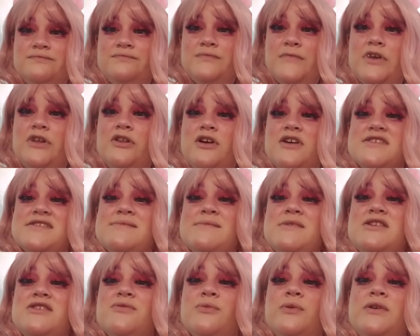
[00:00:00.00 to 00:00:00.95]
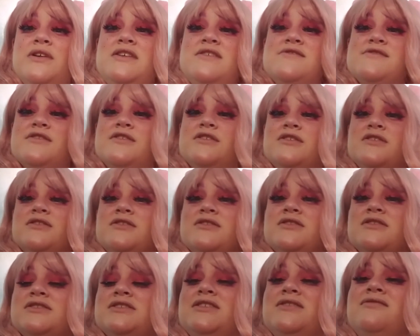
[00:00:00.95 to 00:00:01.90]
I lost my
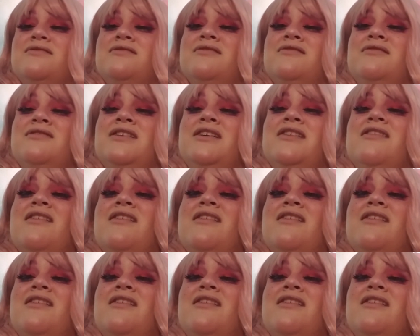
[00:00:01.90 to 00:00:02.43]
tweezers. Where